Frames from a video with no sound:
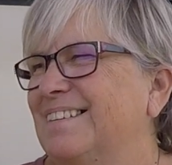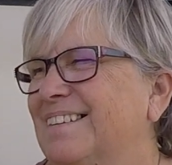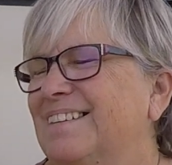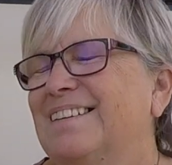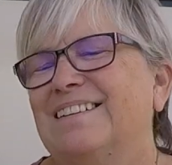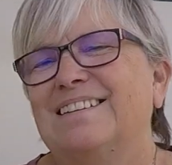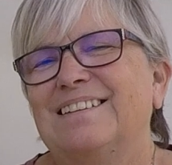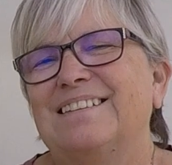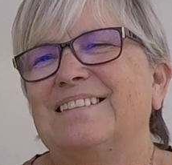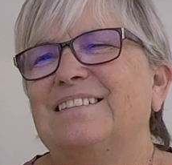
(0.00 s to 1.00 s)

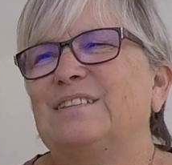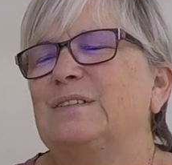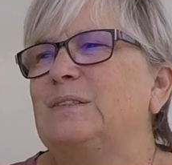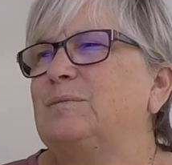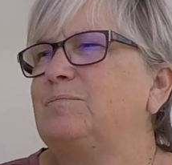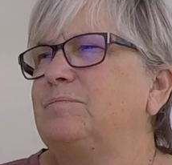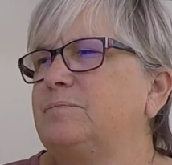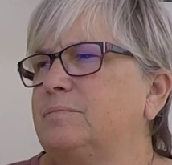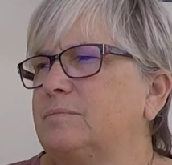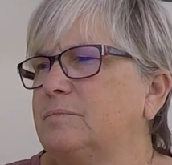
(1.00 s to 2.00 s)

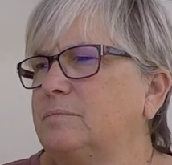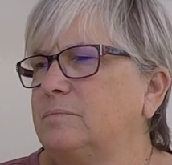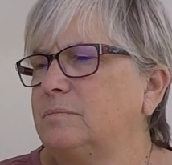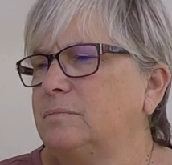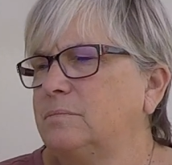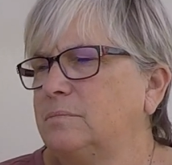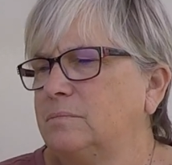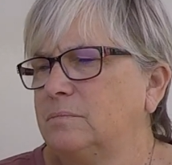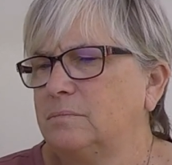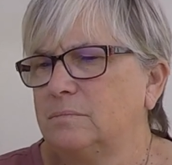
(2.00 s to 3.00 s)

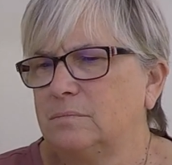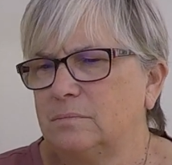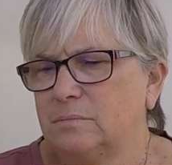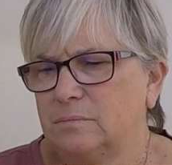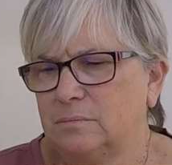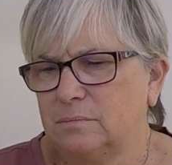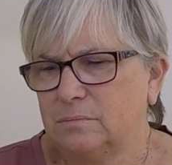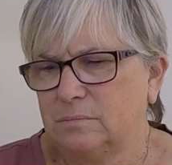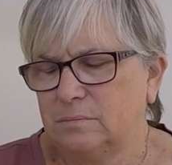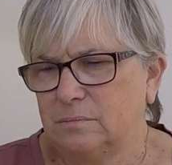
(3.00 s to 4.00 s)

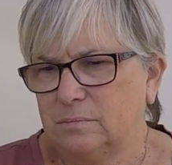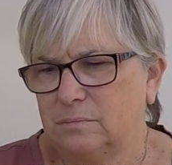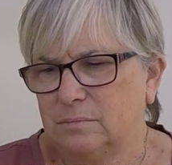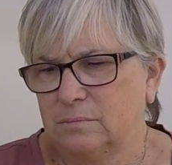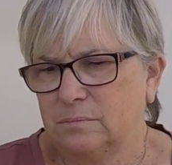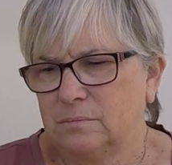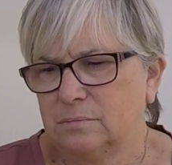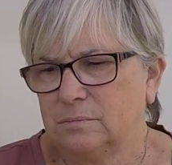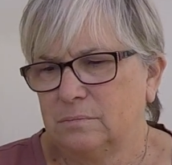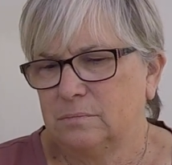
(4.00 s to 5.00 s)

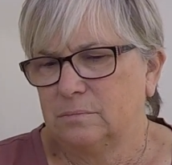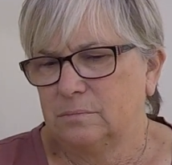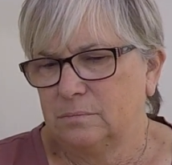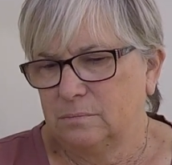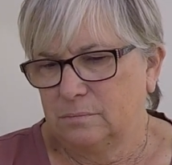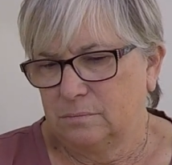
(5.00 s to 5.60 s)
This person isn't speaking.